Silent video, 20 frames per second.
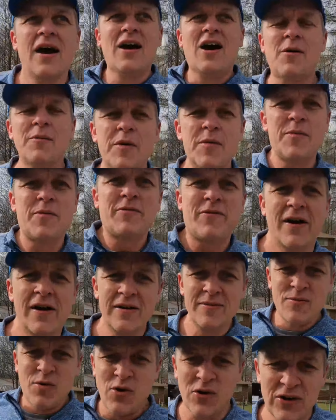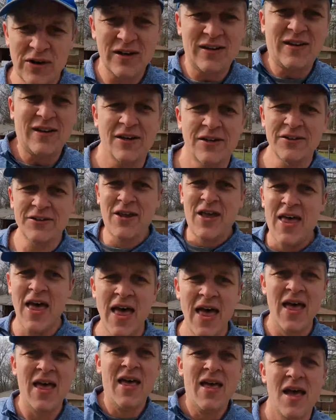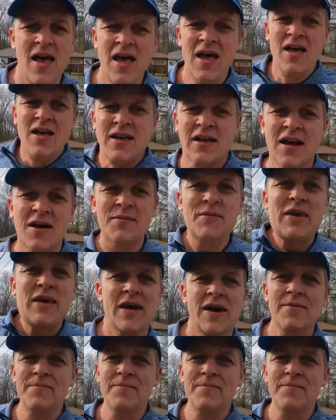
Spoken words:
I'll be providing more details coming